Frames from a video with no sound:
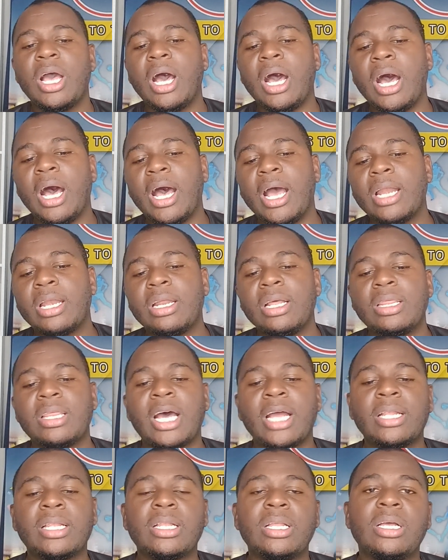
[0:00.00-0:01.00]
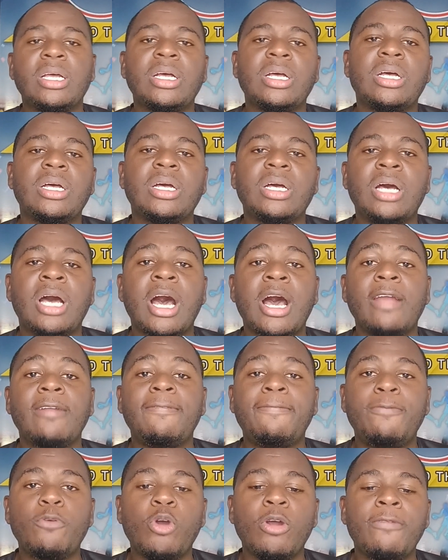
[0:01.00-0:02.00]
And that
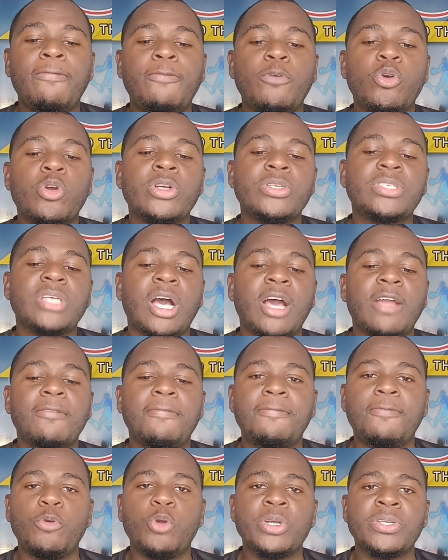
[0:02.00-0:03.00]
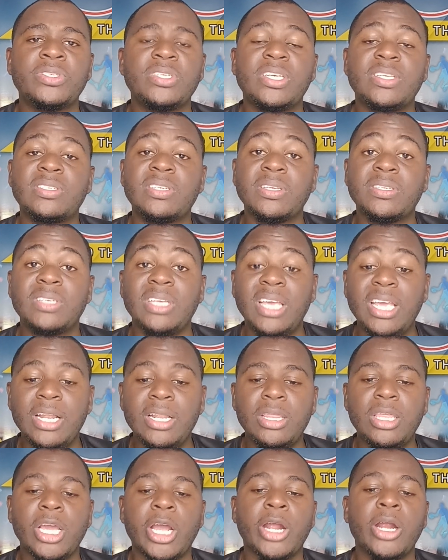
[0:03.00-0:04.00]
had 4 fours and 4 sixes
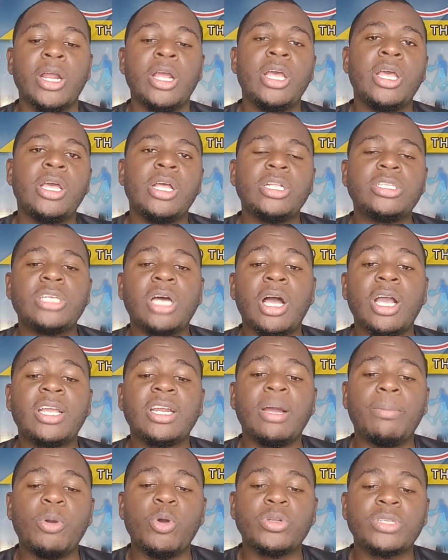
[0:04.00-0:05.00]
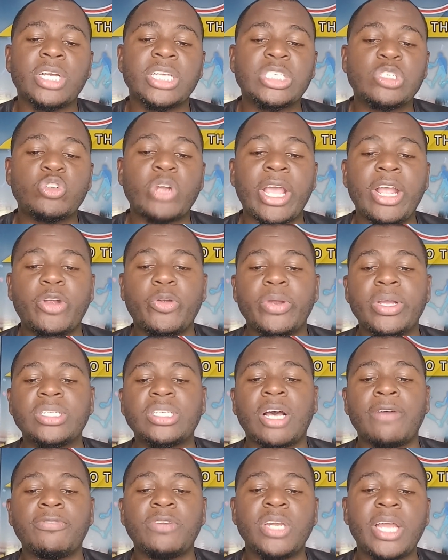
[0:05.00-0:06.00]
in there. Talking about a strike rate of